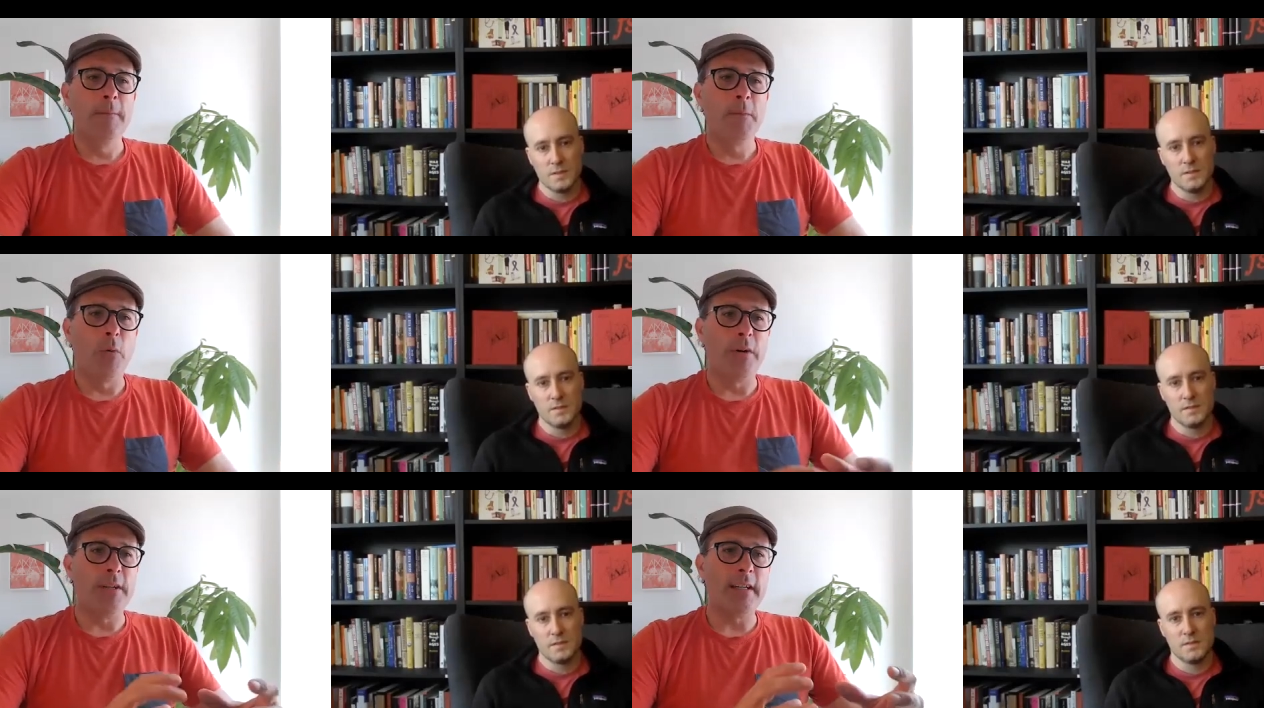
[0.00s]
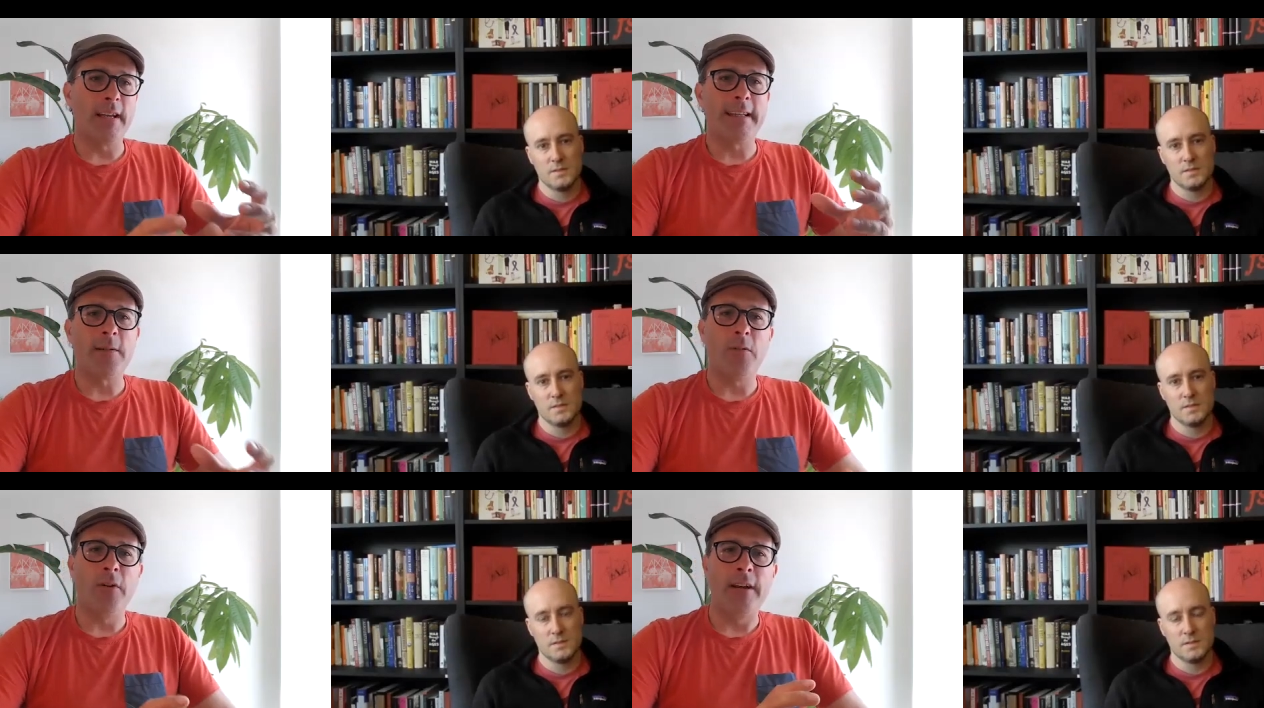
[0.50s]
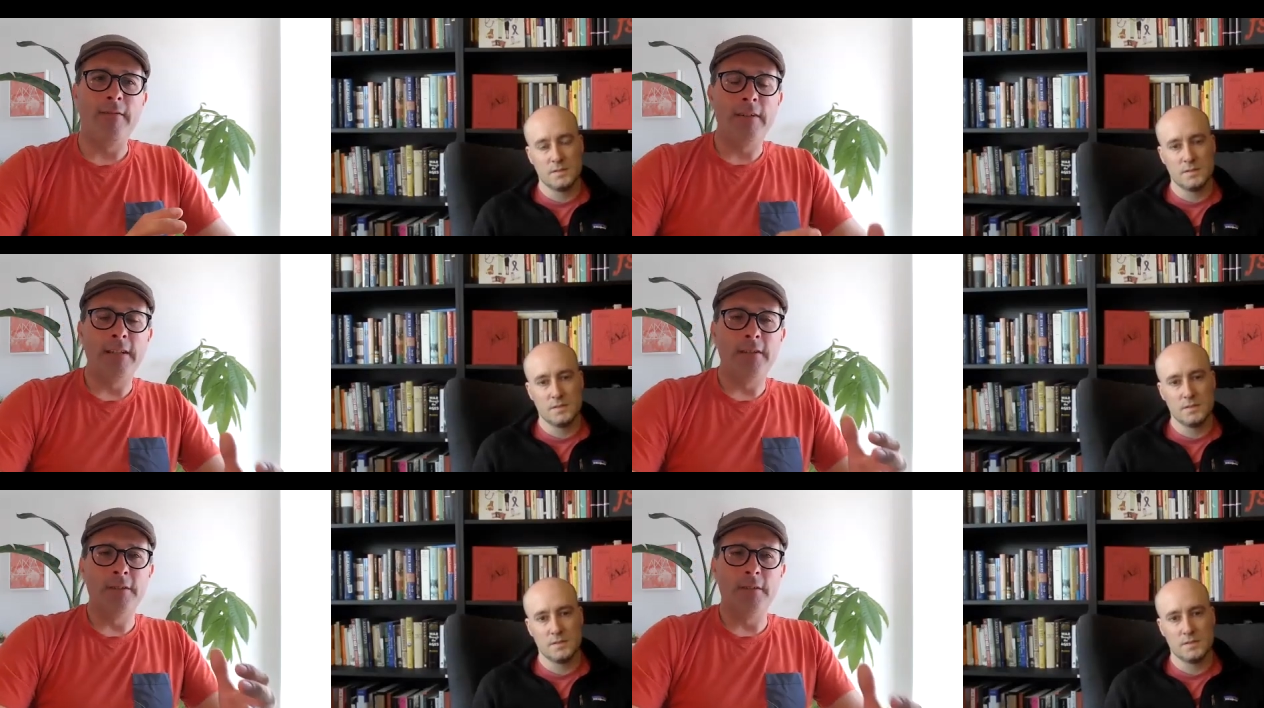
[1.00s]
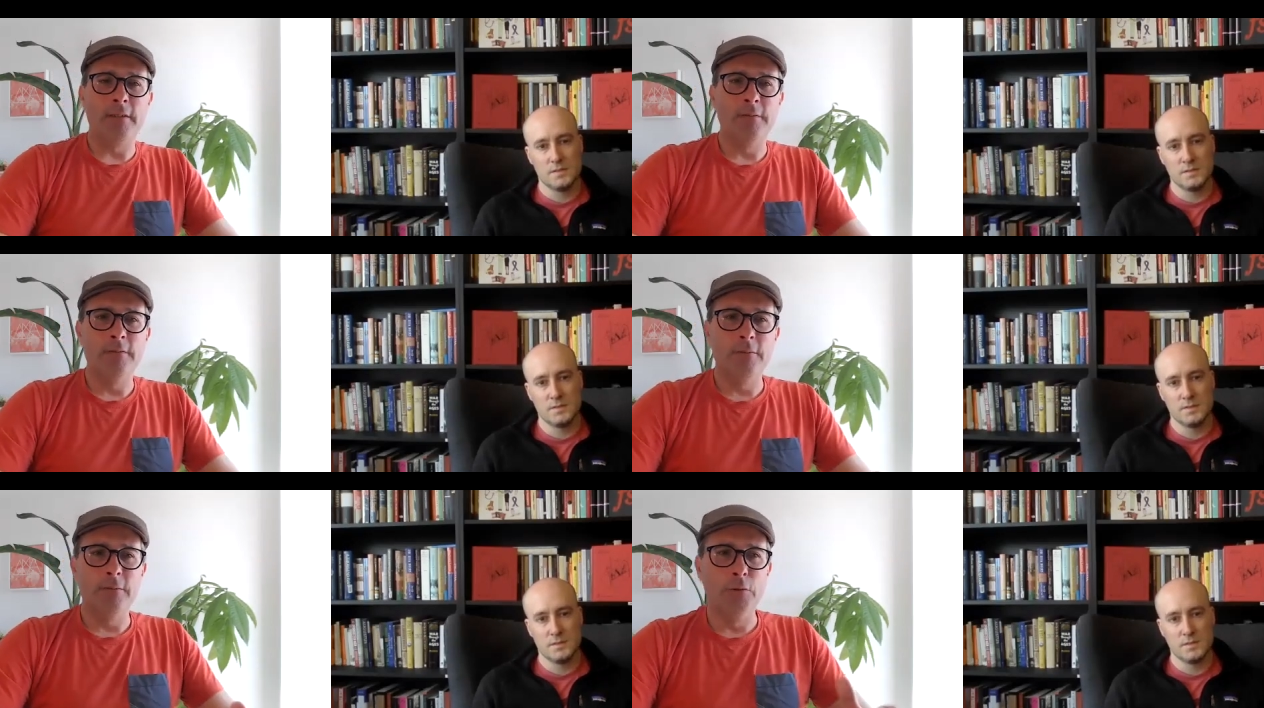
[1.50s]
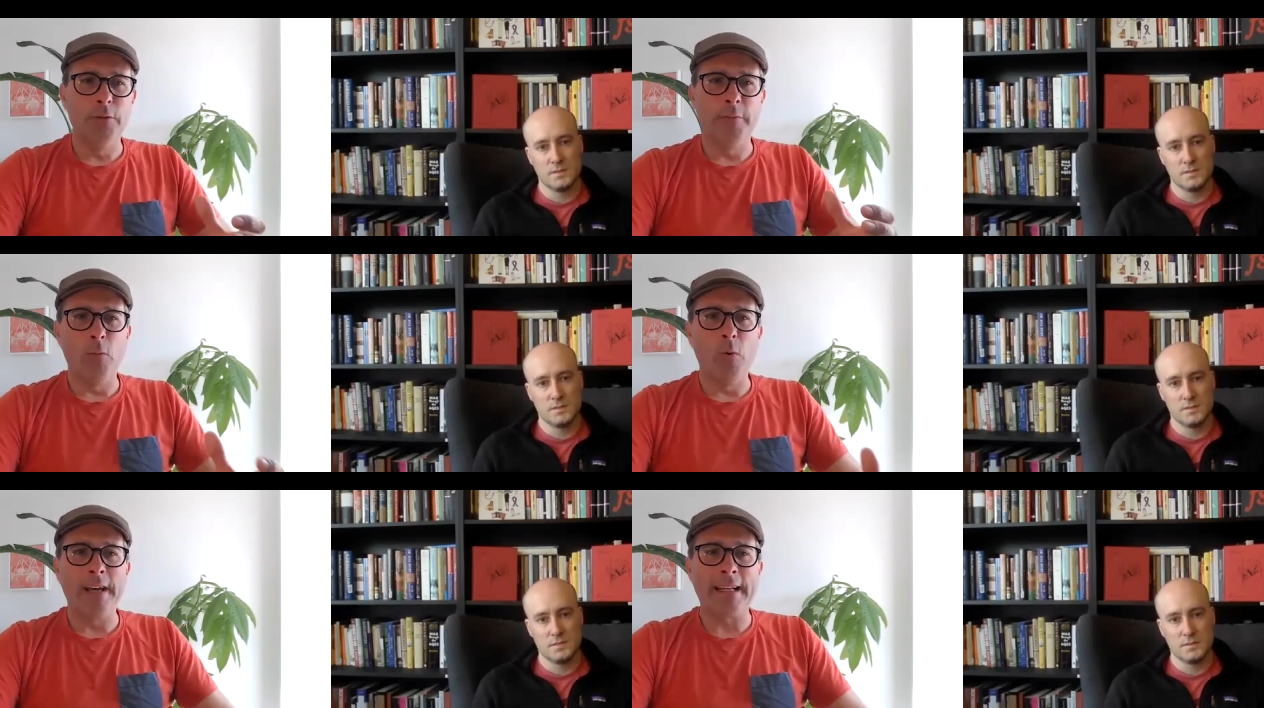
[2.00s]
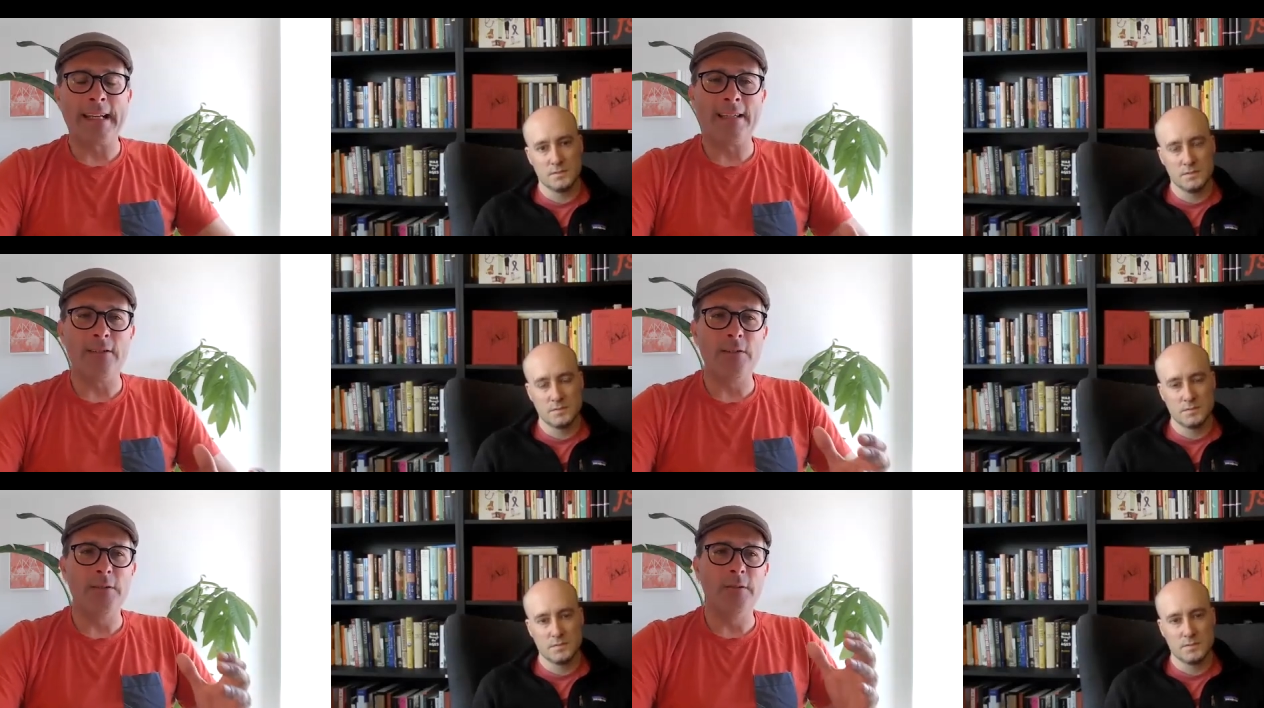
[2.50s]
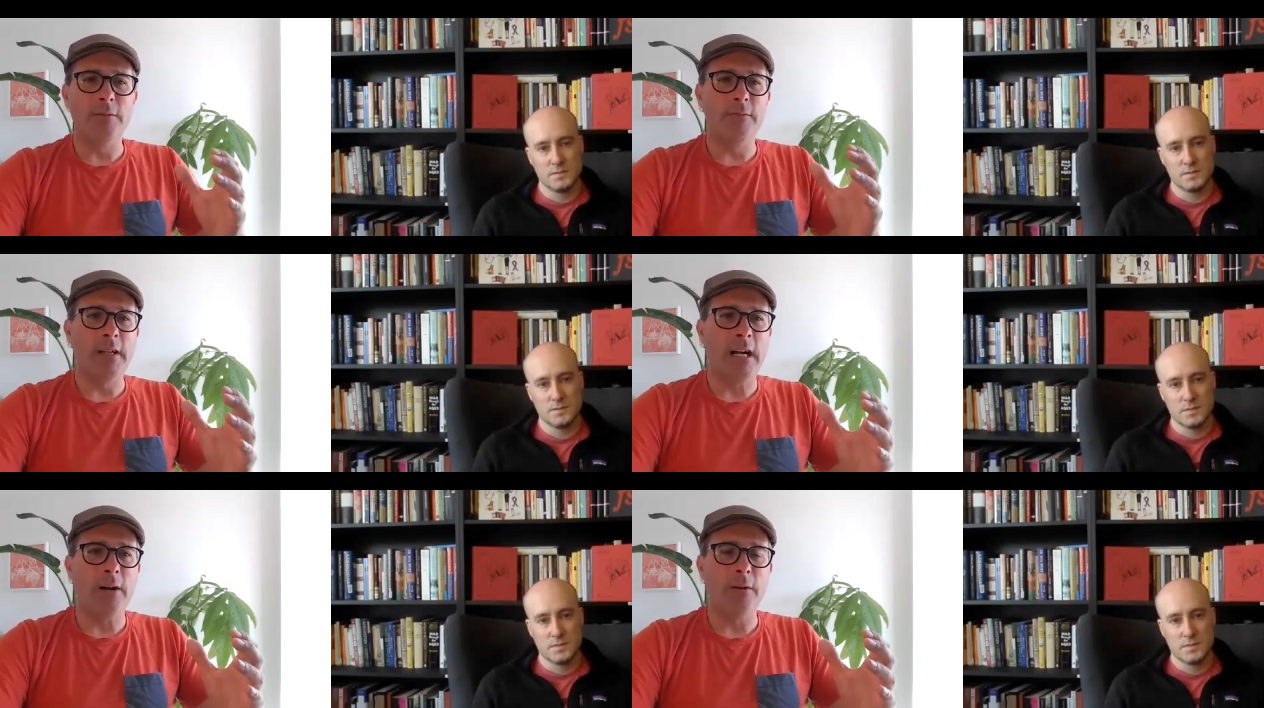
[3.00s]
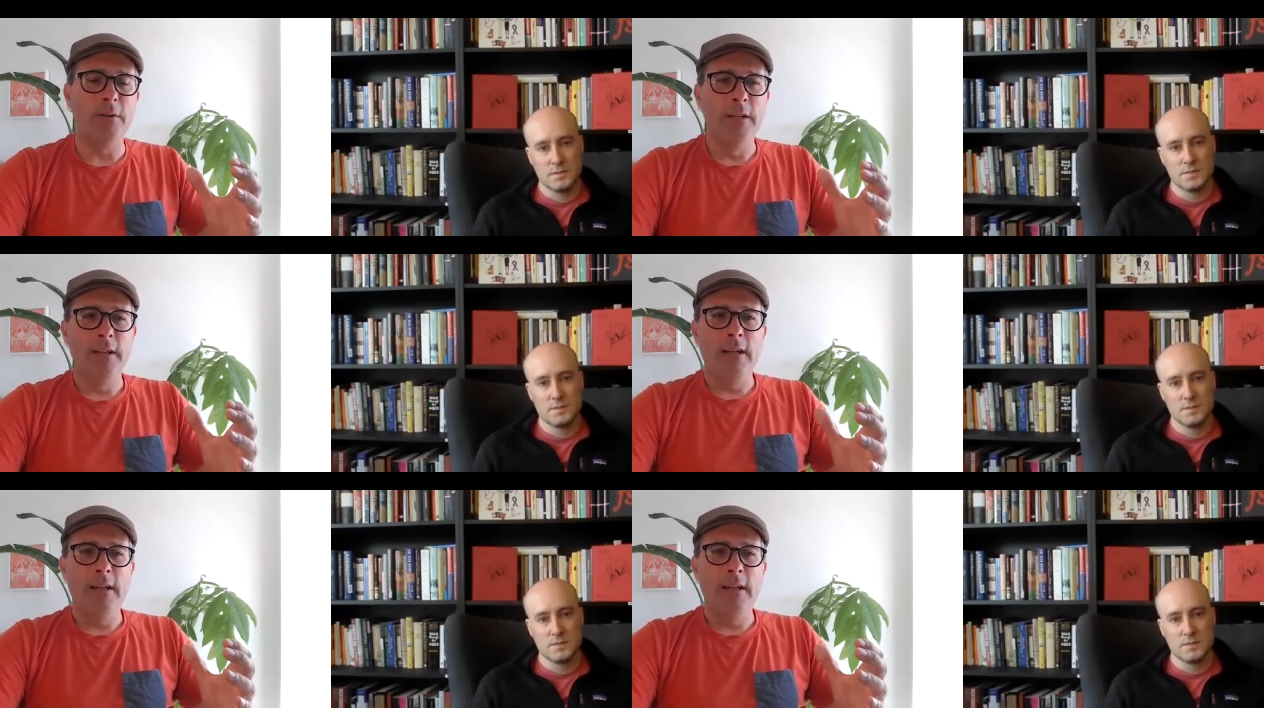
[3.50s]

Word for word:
Speaker 1: where you got to think about every little room and what it can do and how